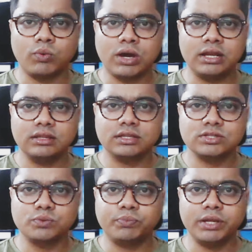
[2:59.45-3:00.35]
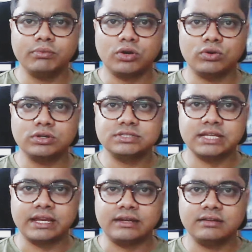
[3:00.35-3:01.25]
1, the Supreme Court
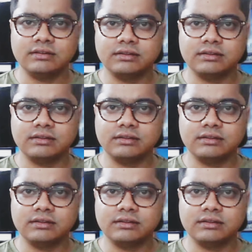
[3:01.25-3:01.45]
said